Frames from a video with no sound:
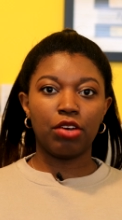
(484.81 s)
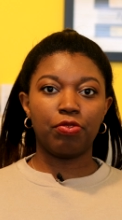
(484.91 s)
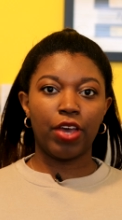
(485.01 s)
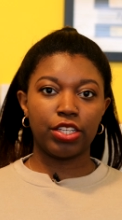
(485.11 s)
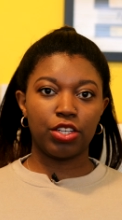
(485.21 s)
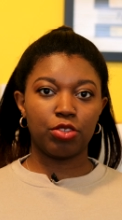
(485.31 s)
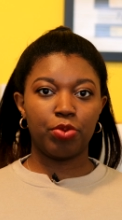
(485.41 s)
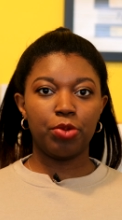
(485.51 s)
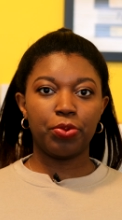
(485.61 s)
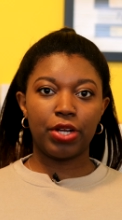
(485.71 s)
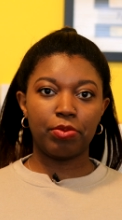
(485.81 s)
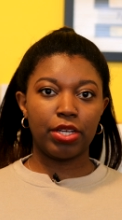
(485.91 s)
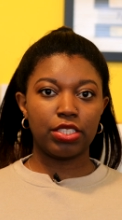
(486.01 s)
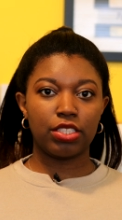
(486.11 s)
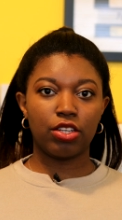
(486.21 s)
affect other people. And I'm
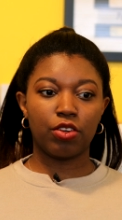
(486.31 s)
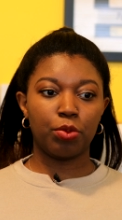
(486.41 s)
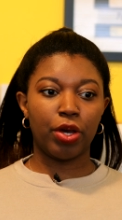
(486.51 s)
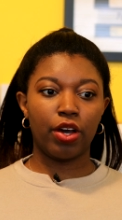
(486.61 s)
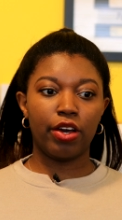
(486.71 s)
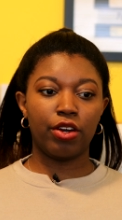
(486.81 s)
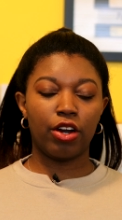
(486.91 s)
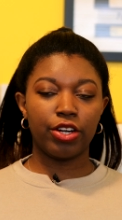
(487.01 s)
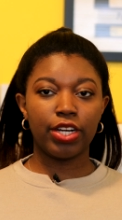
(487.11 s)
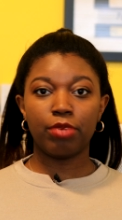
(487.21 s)
not just talking about our art.